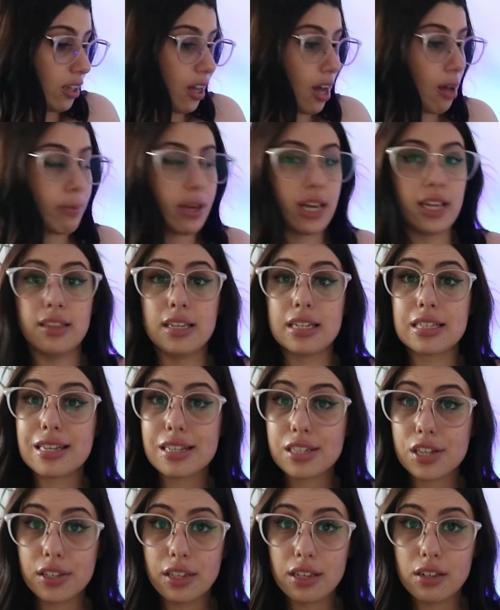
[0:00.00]
I mean, this
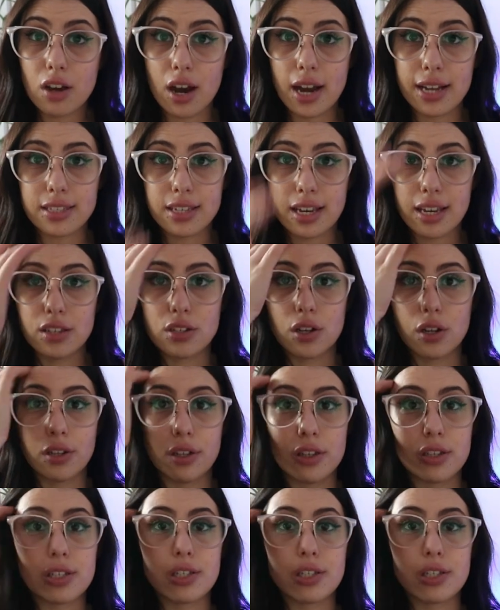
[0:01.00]
is only $19,